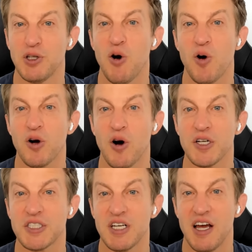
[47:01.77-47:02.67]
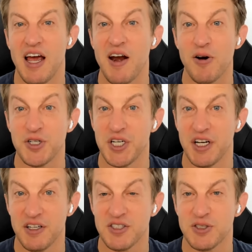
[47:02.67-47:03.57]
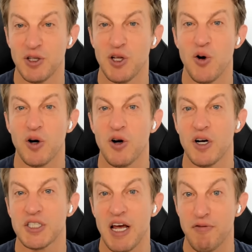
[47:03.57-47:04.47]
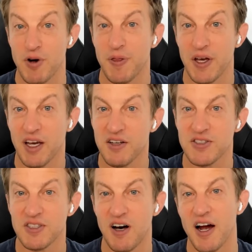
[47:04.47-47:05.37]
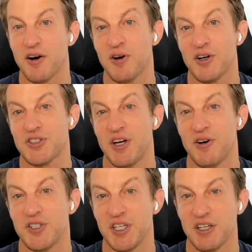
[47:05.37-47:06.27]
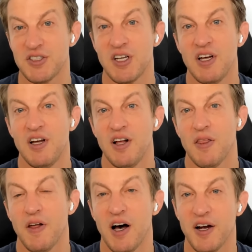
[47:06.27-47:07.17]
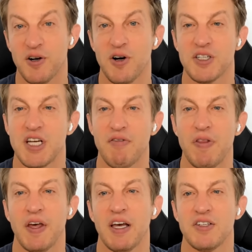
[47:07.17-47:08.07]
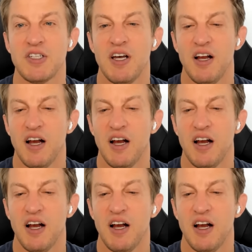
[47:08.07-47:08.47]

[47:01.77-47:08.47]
the lower cost energy is, the lower cost everything is. The higher cost energy is, the higher cost everything is.